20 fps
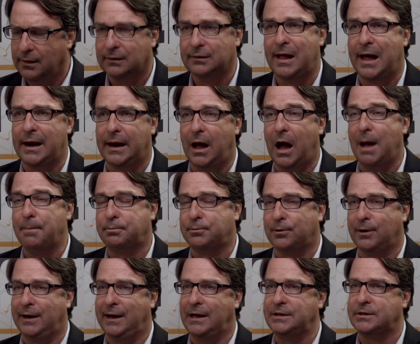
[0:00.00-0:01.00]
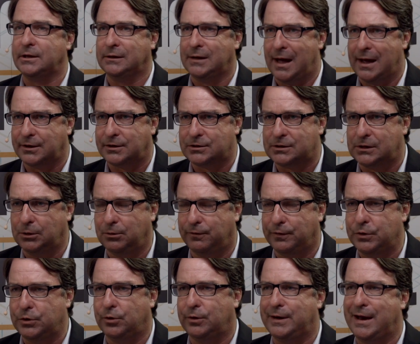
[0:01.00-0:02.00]
A lot of upgrades, a lot of slew of
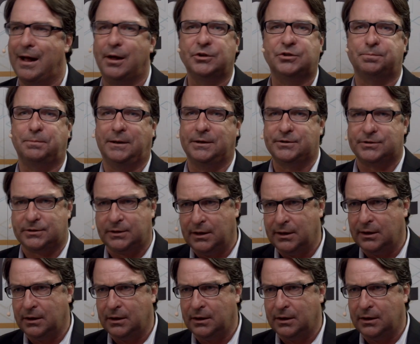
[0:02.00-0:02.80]
new announcements.